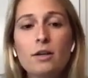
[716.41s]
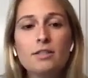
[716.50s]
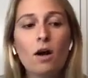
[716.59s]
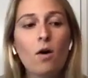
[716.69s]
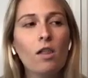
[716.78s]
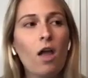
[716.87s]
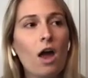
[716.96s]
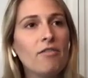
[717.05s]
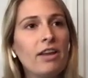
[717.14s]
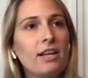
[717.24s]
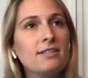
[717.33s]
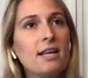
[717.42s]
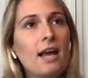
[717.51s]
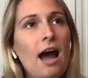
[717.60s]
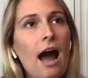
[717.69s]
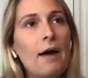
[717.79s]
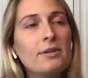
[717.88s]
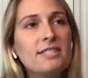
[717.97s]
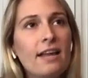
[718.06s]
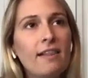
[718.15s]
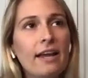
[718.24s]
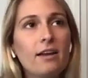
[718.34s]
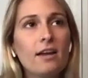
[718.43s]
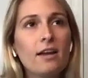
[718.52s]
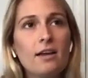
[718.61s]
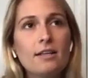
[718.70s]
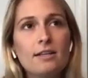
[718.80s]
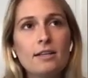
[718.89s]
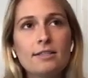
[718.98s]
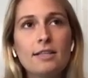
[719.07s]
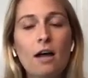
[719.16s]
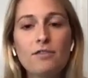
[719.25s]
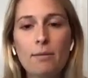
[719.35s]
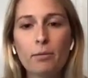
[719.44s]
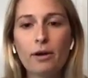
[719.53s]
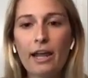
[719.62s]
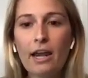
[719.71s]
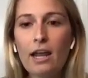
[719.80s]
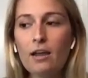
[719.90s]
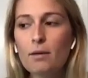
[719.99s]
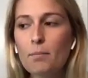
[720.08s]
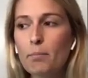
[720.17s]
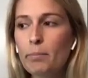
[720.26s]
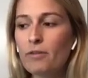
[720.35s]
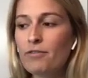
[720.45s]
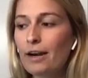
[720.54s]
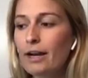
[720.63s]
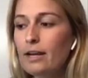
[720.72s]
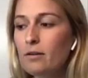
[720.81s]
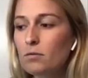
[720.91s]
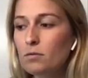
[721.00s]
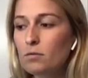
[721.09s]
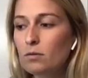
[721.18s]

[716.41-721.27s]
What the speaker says: So a lot of it is, I would say, like self-deprecating, but very,